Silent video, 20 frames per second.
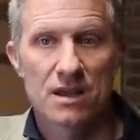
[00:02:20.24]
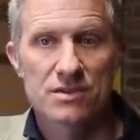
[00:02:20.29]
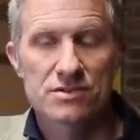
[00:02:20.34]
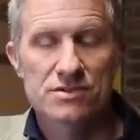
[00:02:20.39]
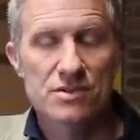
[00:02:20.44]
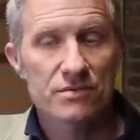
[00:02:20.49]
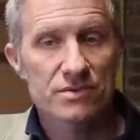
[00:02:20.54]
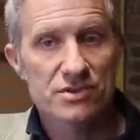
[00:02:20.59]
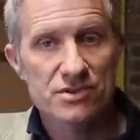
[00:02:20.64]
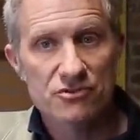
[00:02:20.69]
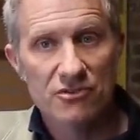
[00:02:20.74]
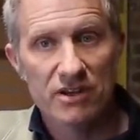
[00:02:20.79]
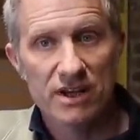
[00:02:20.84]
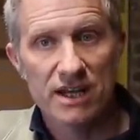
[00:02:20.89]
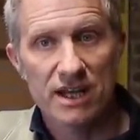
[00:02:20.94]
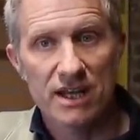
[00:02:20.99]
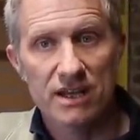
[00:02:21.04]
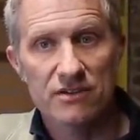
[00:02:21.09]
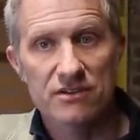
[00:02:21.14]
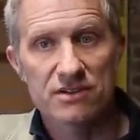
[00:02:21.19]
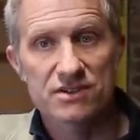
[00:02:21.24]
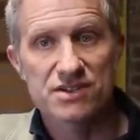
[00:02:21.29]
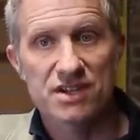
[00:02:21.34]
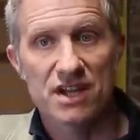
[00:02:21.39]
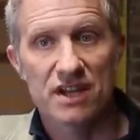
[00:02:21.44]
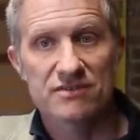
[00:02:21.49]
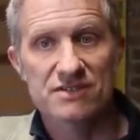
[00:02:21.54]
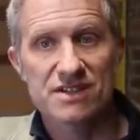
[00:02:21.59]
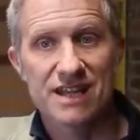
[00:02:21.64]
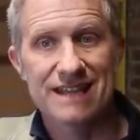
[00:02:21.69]
So on the screen here you can
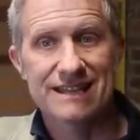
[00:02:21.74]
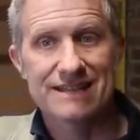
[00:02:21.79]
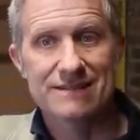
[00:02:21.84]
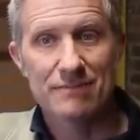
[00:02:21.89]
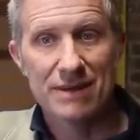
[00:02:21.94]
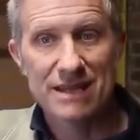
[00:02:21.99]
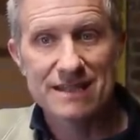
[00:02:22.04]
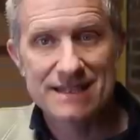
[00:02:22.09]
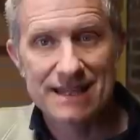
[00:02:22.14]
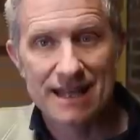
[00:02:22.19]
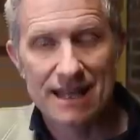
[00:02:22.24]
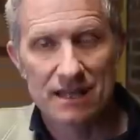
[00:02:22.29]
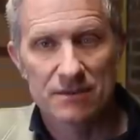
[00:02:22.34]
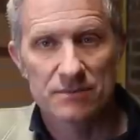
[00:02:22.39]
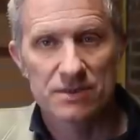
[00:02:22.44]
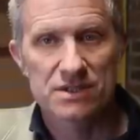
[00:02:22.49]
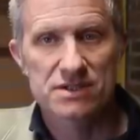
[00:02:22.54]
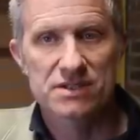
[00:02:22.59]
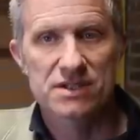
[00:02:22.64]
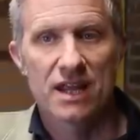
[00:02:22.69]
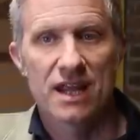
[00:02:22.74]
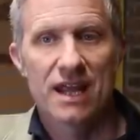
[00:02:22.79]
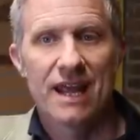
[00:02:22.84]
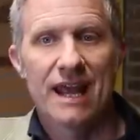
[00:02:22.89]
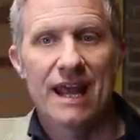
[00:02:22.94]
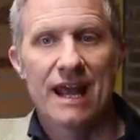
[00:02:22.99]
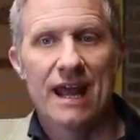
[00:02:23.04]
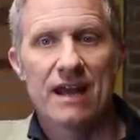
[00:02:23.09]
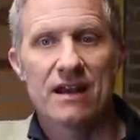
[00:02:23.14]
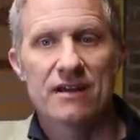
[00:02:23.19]
see I've taken the basic elements,
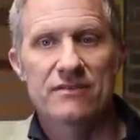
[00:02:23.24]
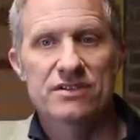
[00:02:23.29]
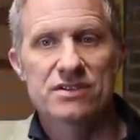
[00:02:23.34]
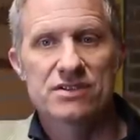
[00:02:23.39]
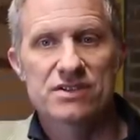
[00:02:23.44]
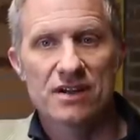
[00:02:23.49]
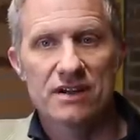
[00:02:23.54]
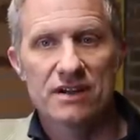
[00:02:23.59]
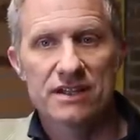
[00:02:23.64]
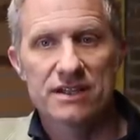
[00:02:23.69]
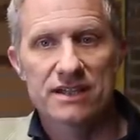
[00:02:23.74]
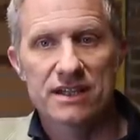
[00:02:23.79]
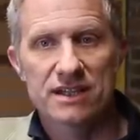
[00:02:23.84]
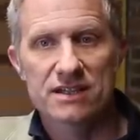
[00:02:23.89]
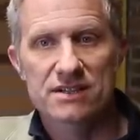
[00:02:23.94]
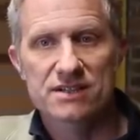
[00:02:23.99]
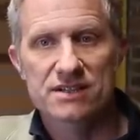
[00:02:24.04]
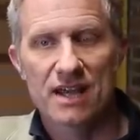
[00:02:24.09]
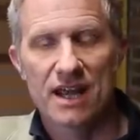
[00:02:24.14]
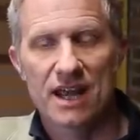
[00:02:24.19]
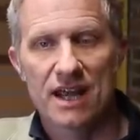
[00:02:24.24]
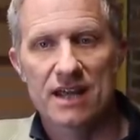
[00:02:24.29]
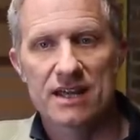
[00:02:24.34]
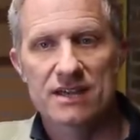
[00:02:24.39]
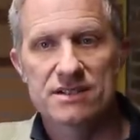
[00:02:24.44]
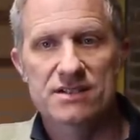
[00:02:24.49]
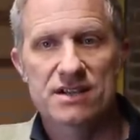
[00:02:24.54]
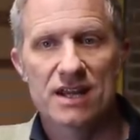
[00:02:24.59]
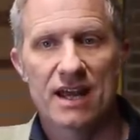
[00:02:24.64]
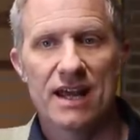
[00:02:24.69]
and I've designed this
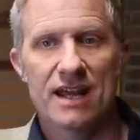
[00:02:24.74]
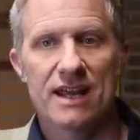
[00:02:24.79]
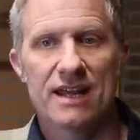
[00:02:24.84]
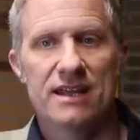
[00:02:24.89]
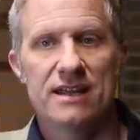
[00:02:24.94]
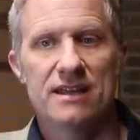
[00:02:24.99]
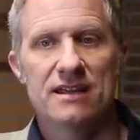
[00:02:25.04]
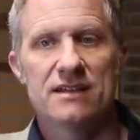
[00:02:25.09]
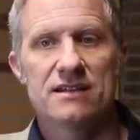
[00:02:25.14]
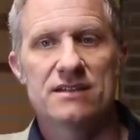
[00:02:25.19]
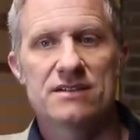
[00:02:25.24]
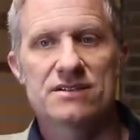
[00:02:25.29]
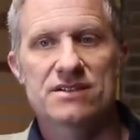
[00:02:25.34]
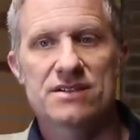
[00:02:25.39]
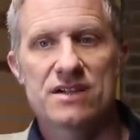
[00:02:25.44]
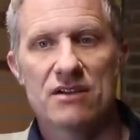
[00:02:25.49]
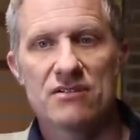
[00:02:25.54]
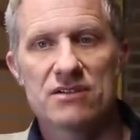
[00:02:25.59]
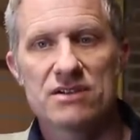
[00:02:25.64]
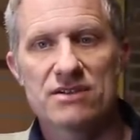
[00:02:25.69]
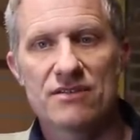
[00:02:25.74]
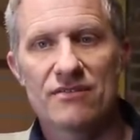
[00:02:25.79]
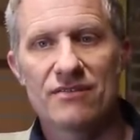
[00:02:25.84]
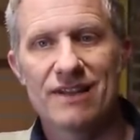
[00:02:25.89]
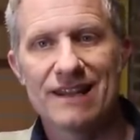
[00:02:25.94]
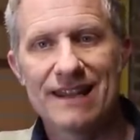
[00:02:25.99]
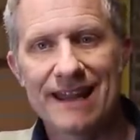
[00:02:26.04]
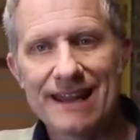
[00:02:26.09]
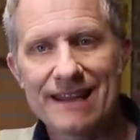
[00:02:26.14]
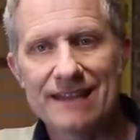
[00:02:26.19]
as a series of
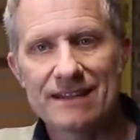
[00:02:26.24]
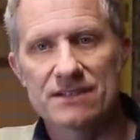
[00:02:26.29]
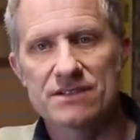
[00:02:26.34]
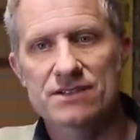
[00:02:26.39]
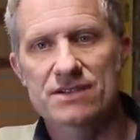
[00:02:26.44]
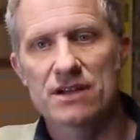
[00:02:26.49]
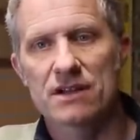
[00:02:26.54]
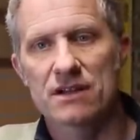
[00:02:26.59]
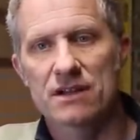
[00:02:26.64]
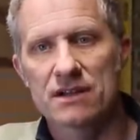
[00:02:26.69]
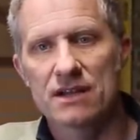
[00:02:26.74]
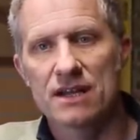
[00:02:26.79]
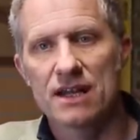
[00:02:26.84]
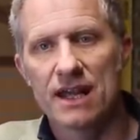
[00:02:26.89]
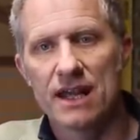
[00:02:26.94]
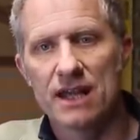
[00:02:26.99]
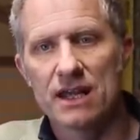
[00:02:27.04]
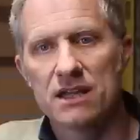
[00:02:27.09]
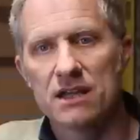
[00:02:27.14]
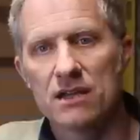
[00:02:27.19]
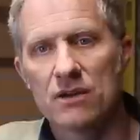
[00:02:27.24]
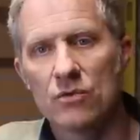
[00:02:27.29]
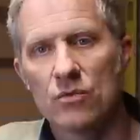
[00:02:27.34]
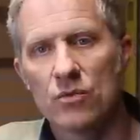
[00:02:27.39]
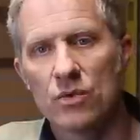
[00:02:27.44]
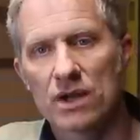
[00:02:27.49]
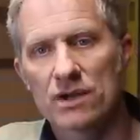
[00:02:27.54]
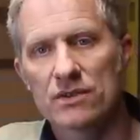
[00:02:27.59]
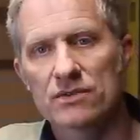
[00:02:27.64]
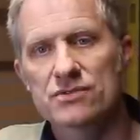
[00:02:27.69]
layers that are going to lay
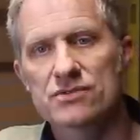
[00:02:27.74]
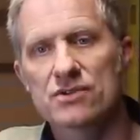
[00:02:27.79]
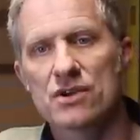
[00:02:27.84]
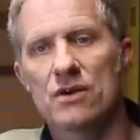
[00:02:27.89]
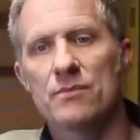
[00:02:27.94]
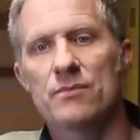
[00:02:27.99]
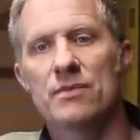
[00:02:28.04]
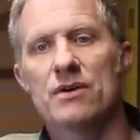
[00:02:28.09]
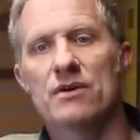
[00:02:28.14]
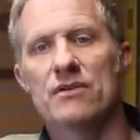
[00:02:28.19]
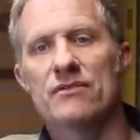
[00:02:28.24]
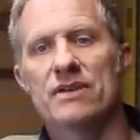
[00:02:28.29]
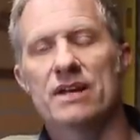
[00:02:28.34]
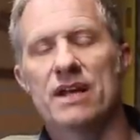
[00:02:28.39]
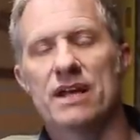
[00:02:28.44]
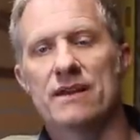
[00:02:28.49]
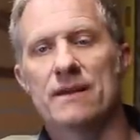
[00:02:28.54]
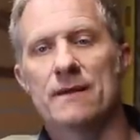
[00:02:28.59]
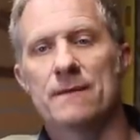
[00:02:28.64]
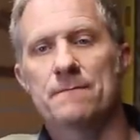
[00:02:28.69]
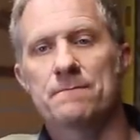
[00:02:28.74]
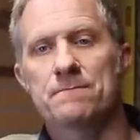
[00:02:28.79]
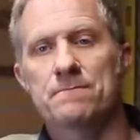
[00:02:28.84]
one on top of another.